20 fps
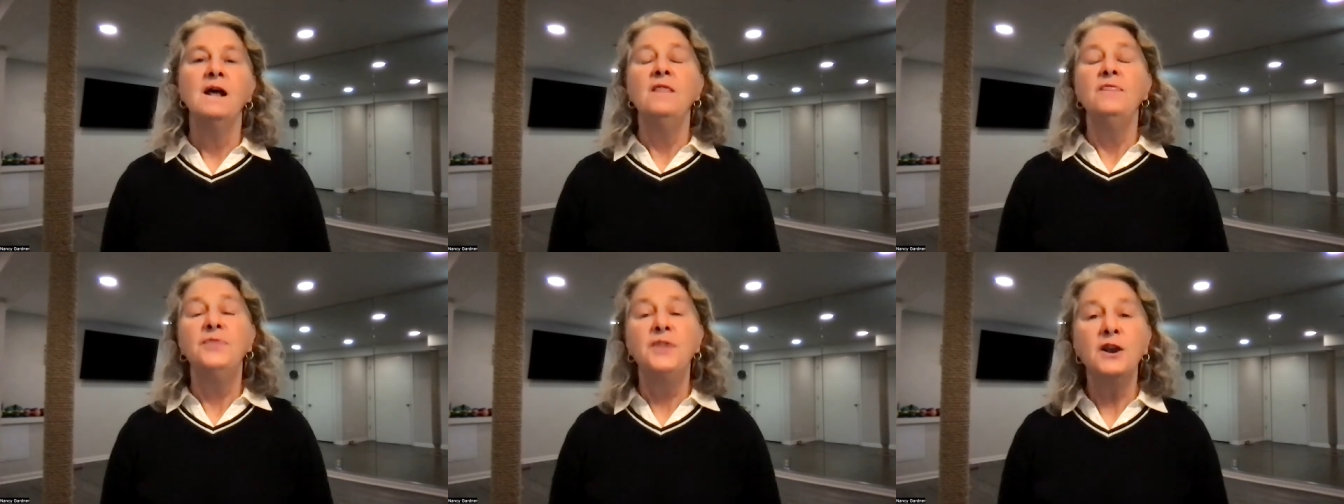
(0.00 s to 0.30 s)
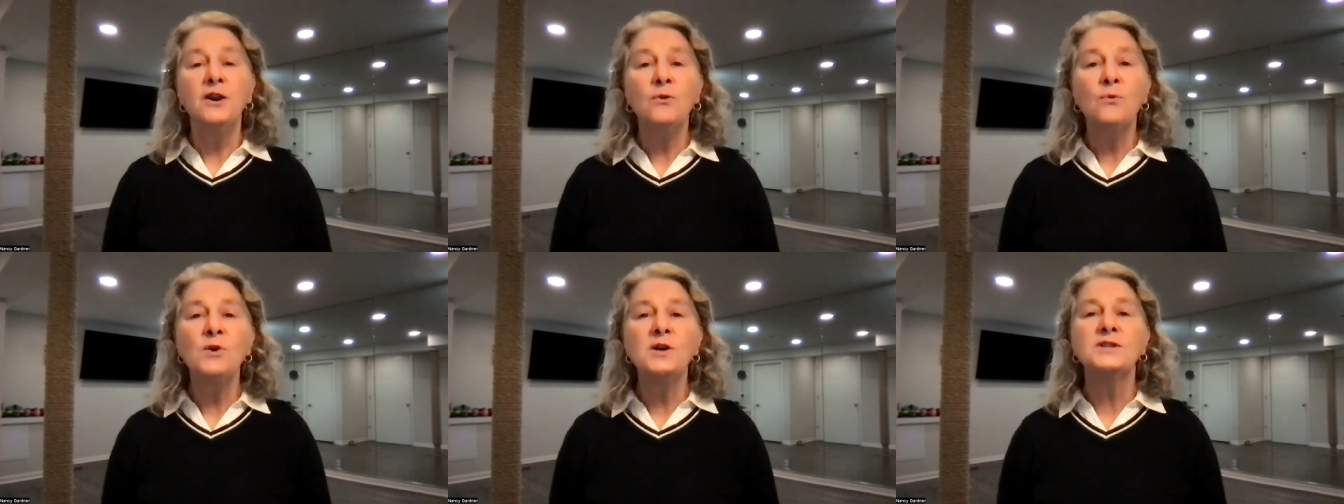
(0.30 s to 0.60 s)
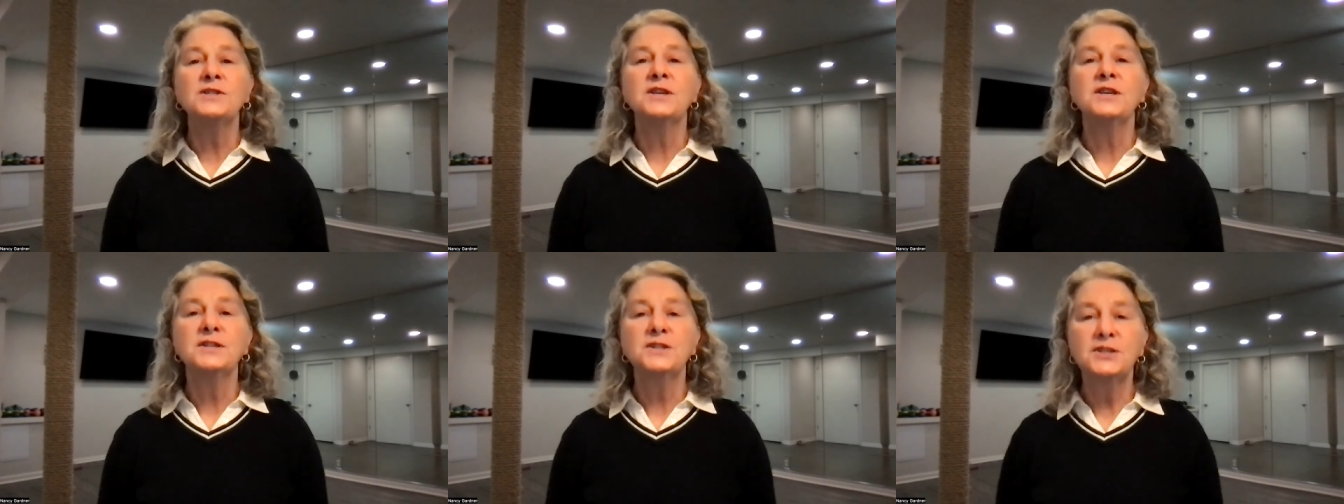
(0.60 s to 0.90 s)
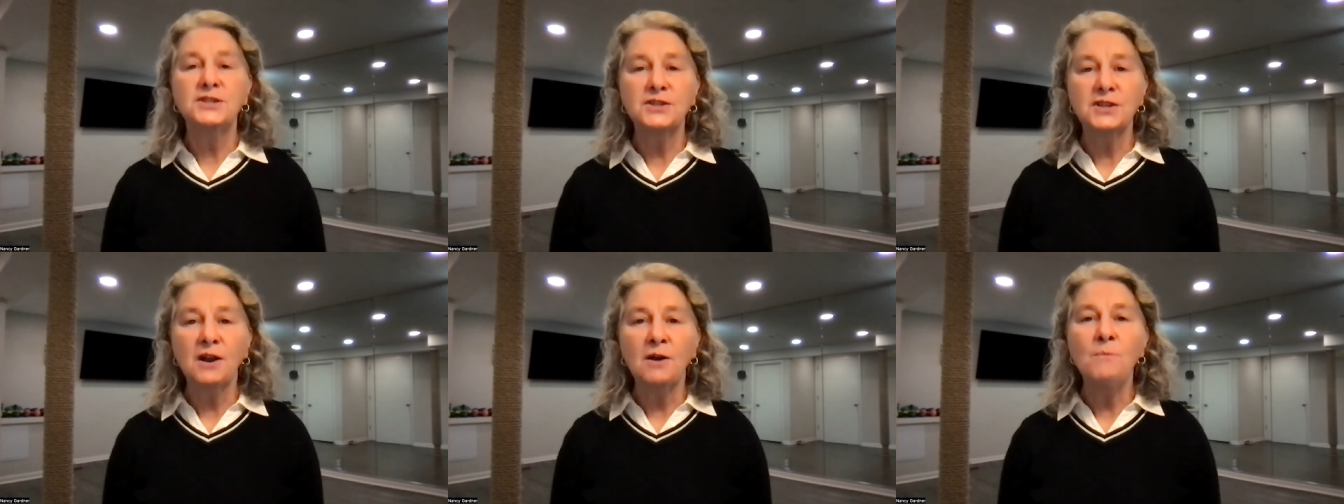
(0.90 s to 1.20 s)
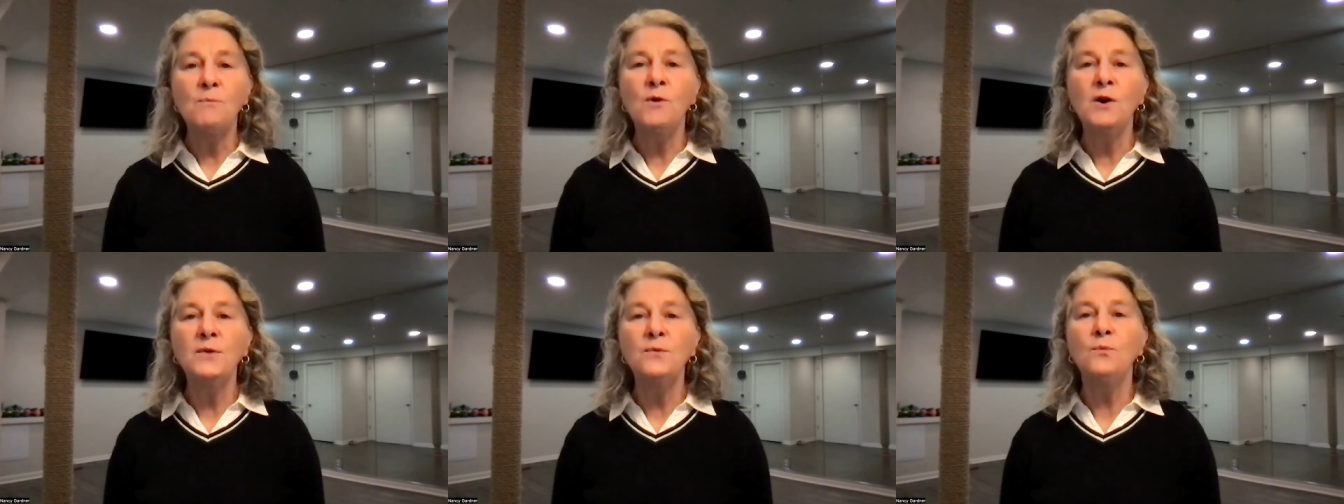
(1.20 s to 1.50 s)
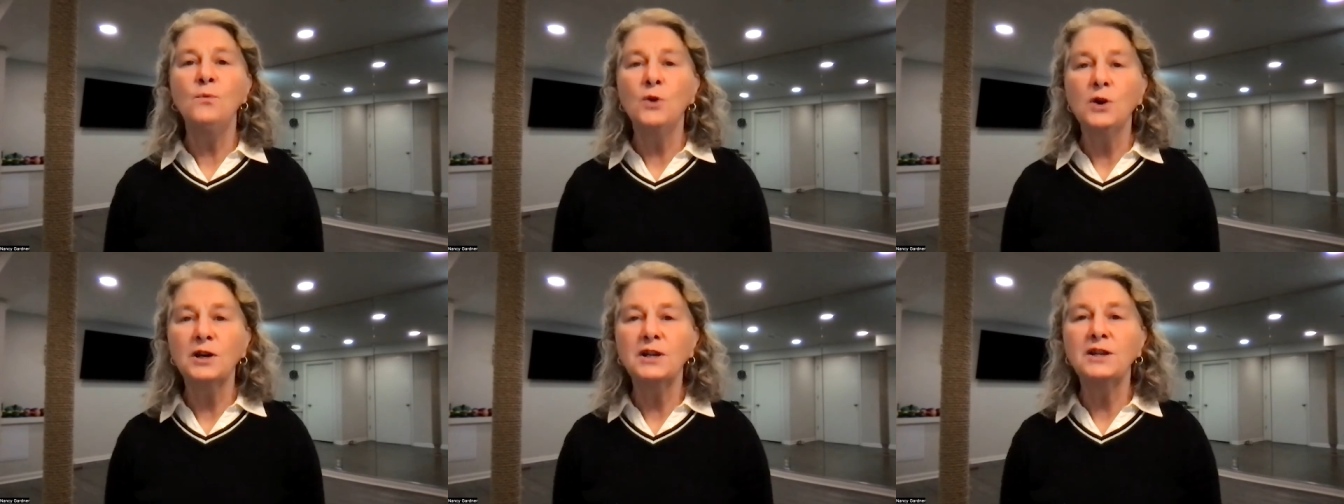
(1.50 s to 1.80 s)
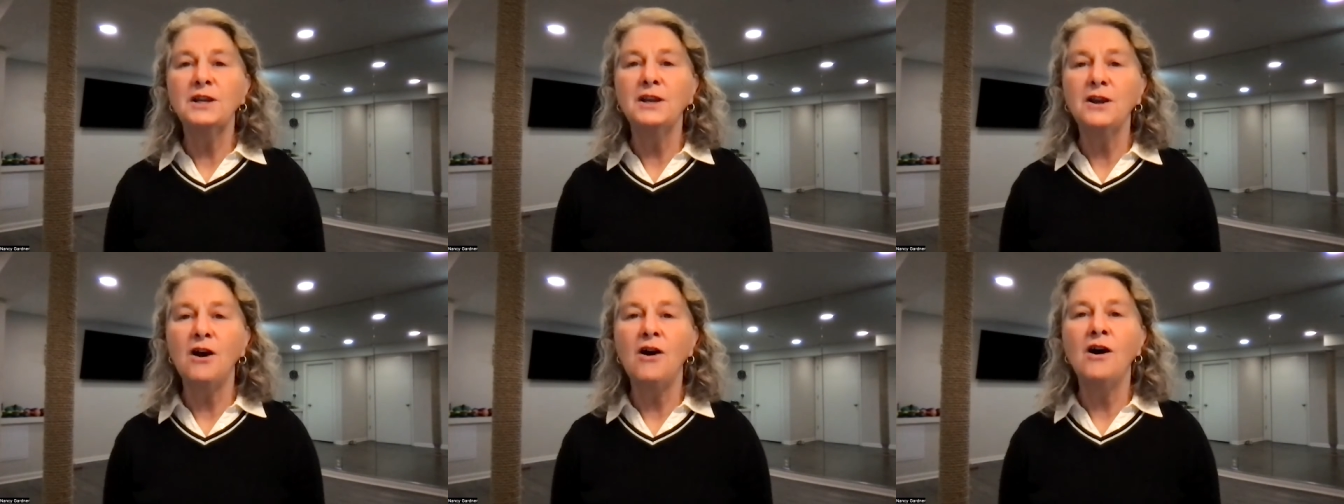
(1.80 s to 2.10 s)
There was someone
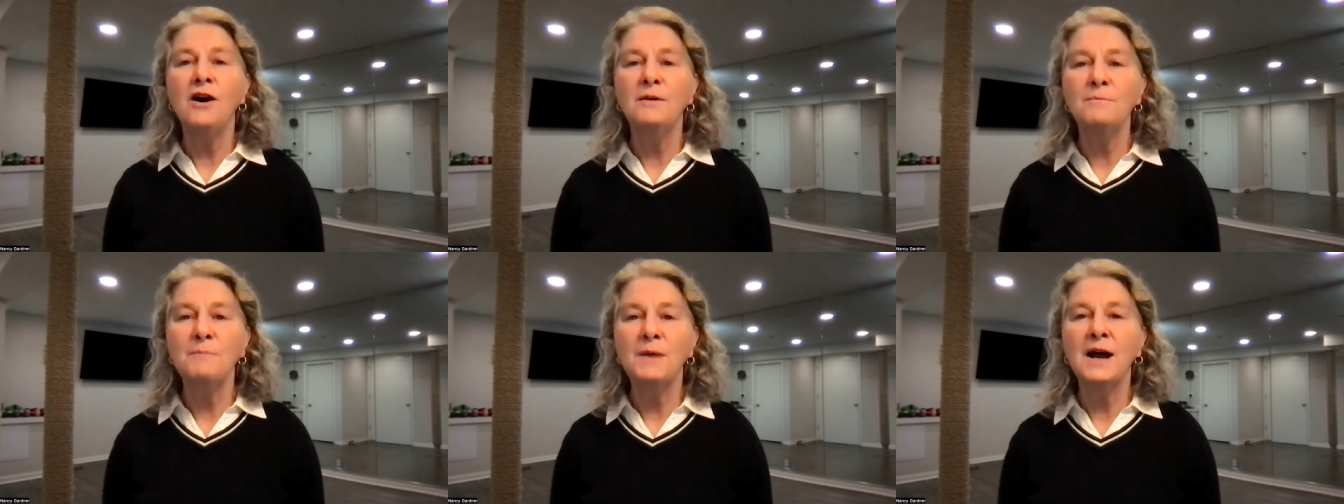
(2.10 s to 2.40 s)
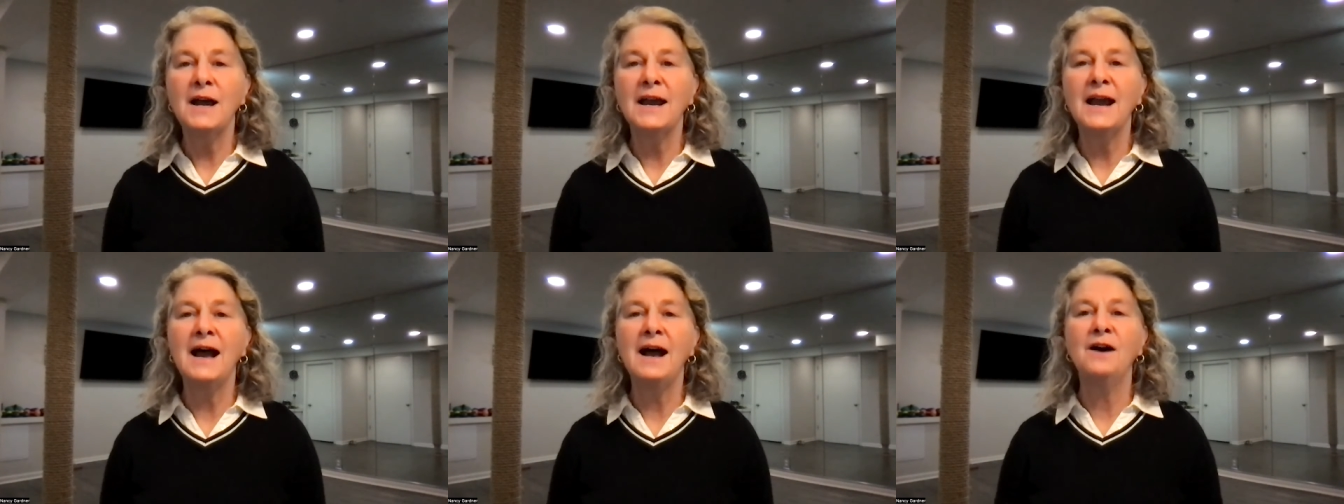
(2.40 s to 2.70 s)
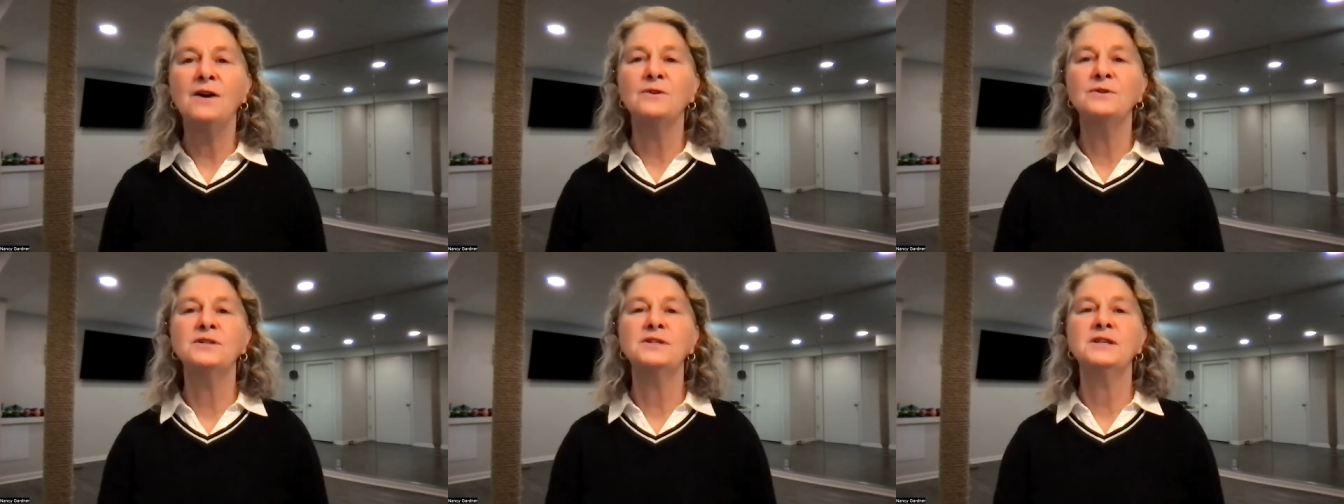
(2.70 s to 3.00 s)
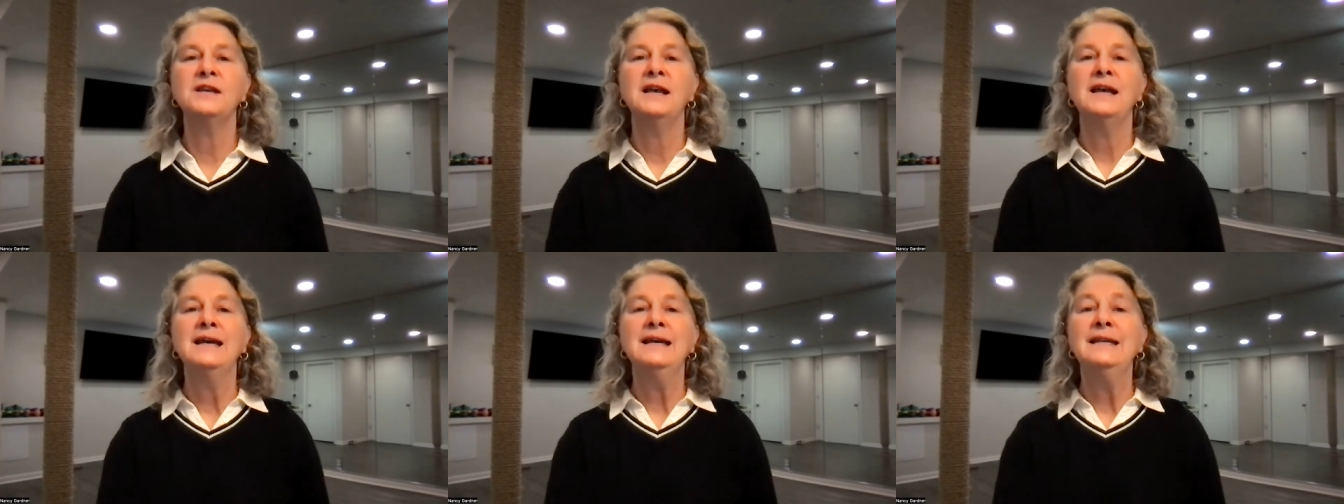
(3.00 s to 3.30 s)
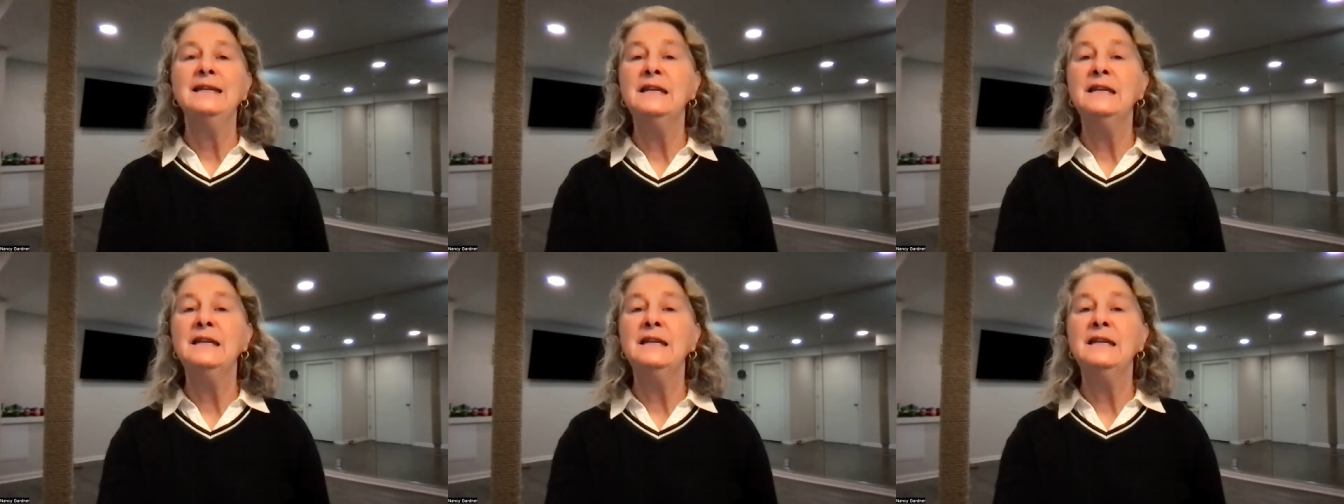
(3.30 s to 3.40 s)
working on my house